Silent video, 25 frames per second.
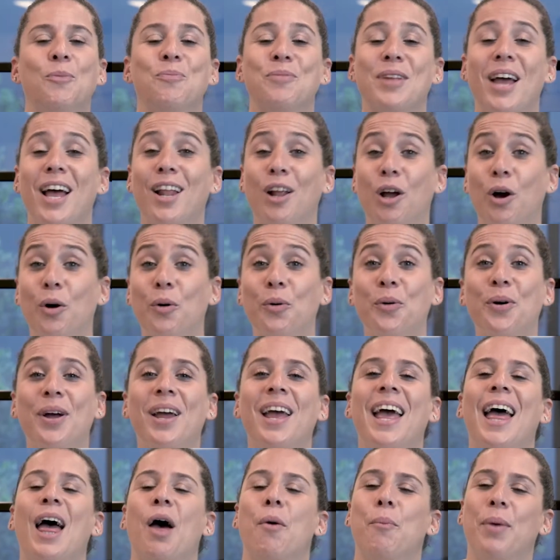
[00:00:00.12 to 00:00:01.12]
Hello,
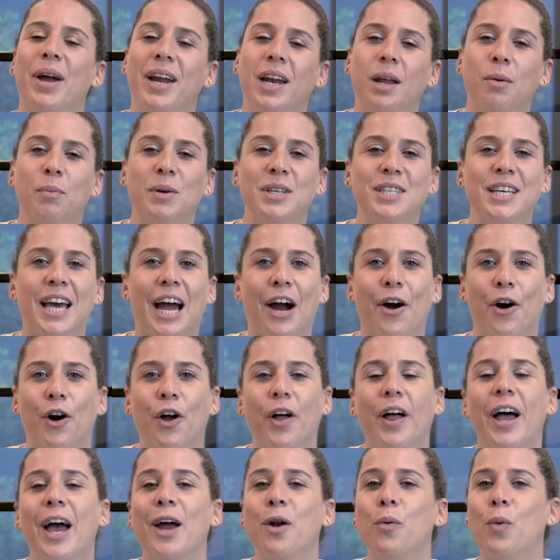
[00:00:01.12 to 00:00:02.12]
my name is Carol
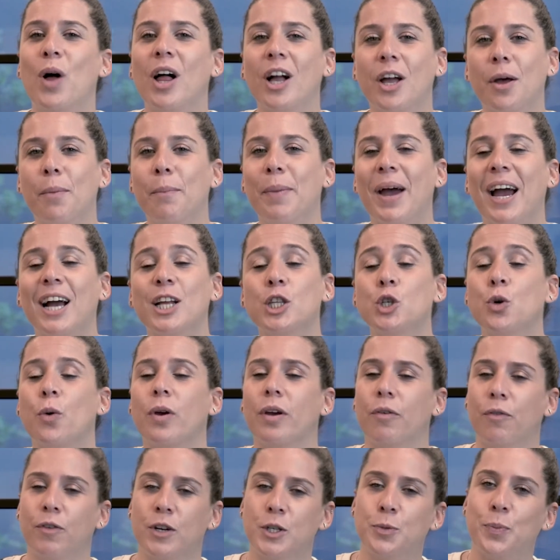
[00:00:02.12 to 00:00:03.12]
and welcome back to
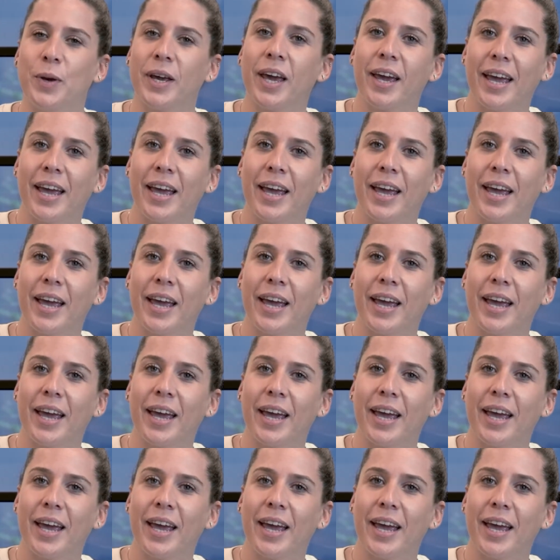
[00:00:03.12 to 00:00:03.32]
Infraspeak